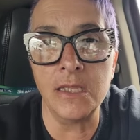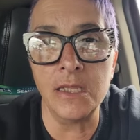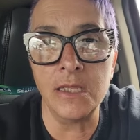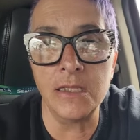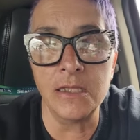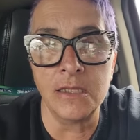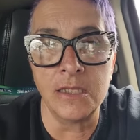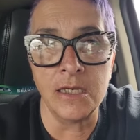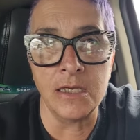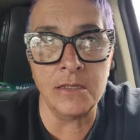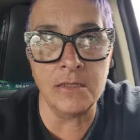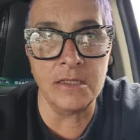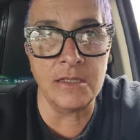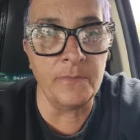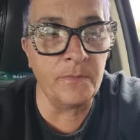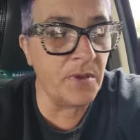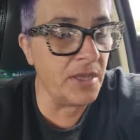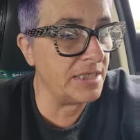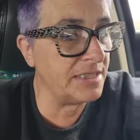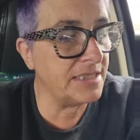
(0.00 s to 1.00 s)
the, the
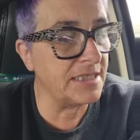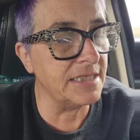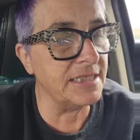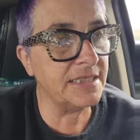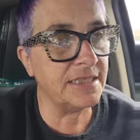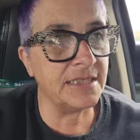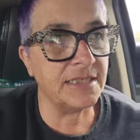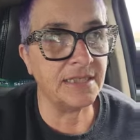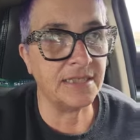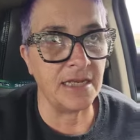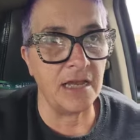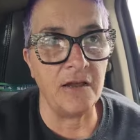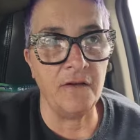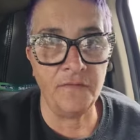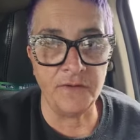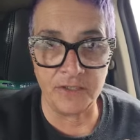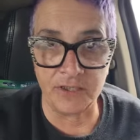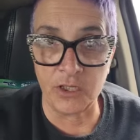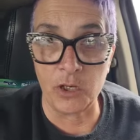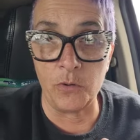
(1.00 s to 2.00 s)
business
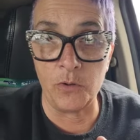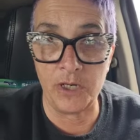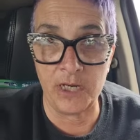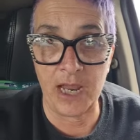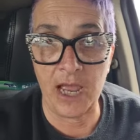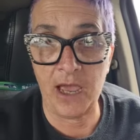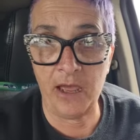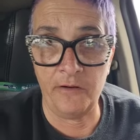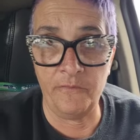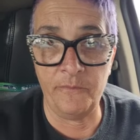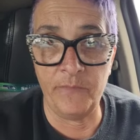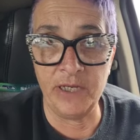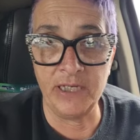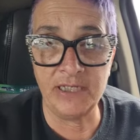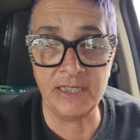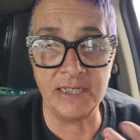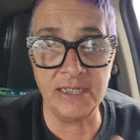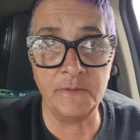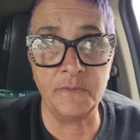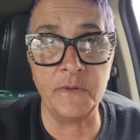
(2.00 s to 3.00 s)
itself is going out of
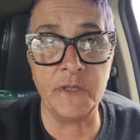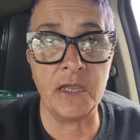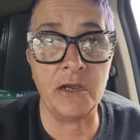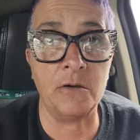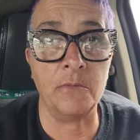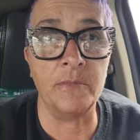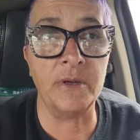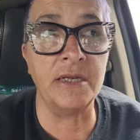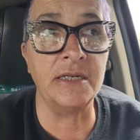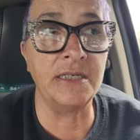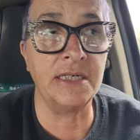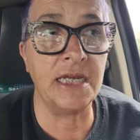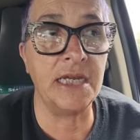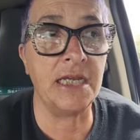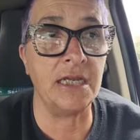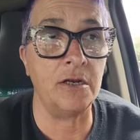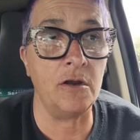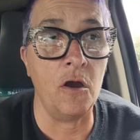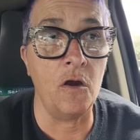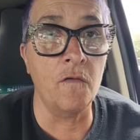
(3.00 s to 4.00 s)
business, but they are being
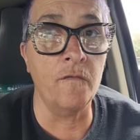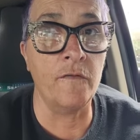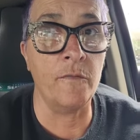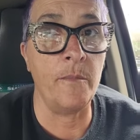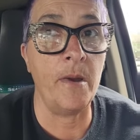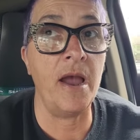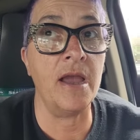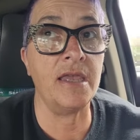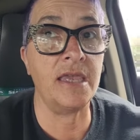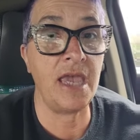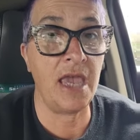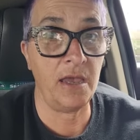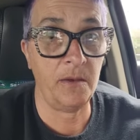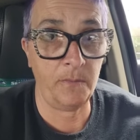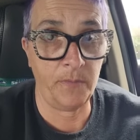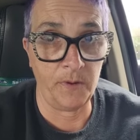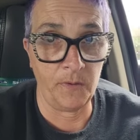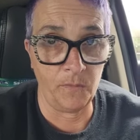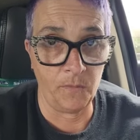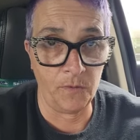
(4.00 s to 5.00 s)
taken over by
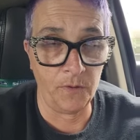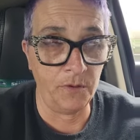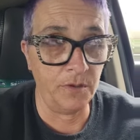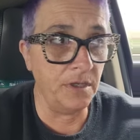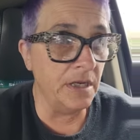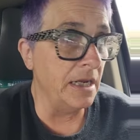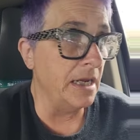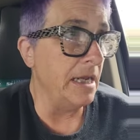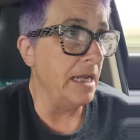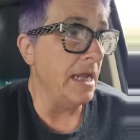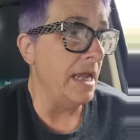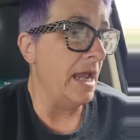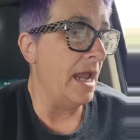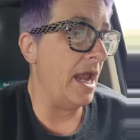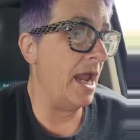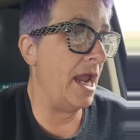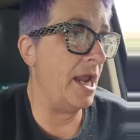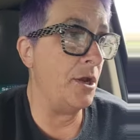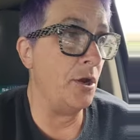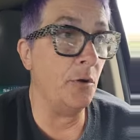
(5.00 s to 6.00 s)
Camping World,
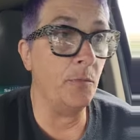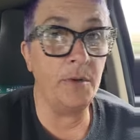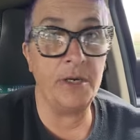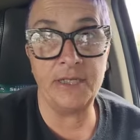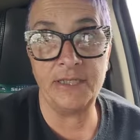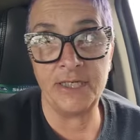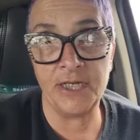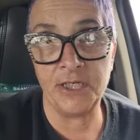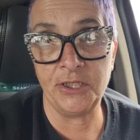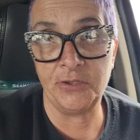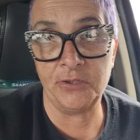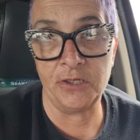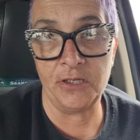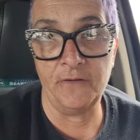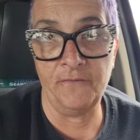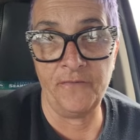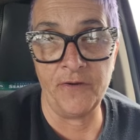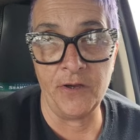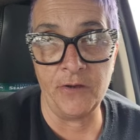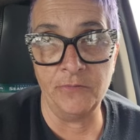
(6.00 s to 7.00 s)
and nobody's answering
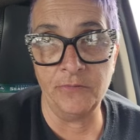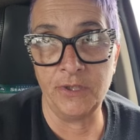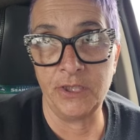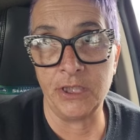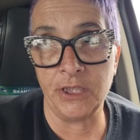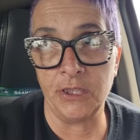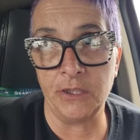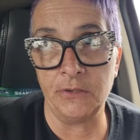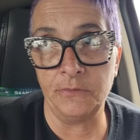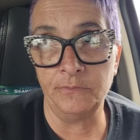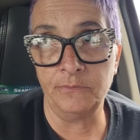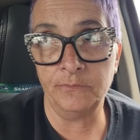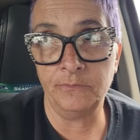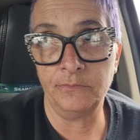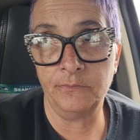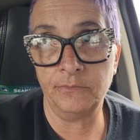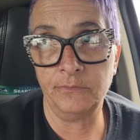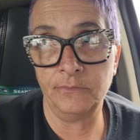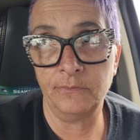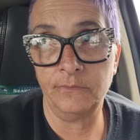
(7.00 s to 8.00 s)
the phone. So
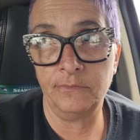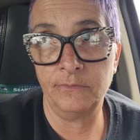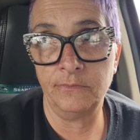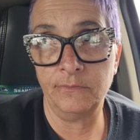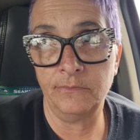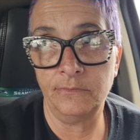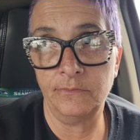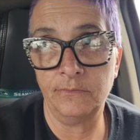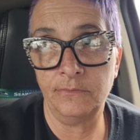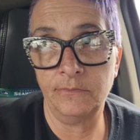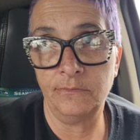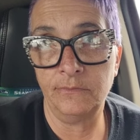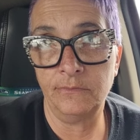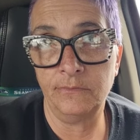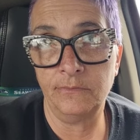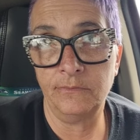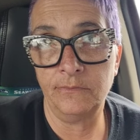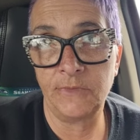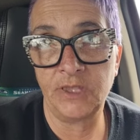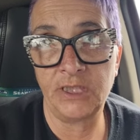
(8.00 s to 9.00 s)

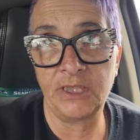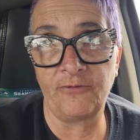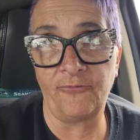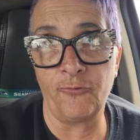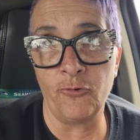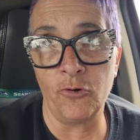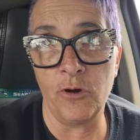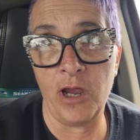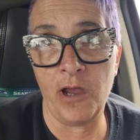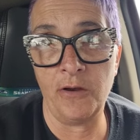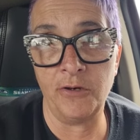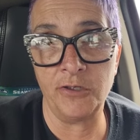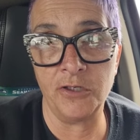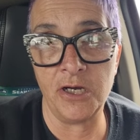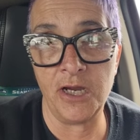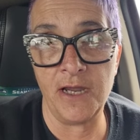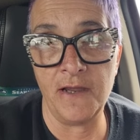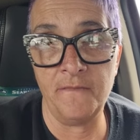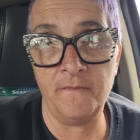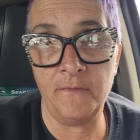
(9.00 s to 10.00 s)
it's a four hour
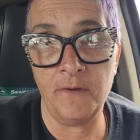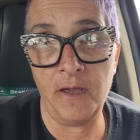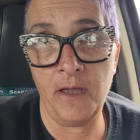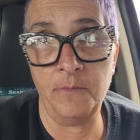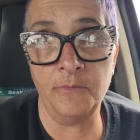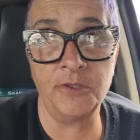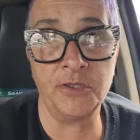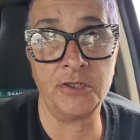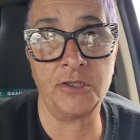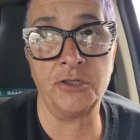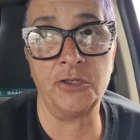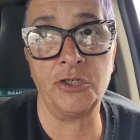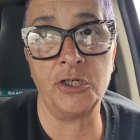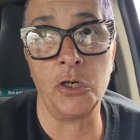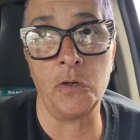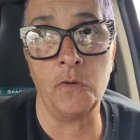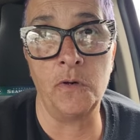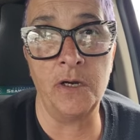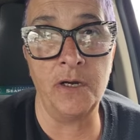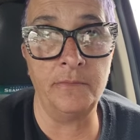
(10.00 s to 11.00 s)
drive. I'm just going to
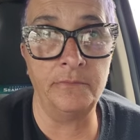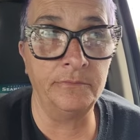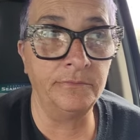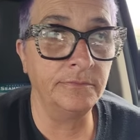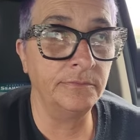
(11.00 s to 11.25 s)
show up.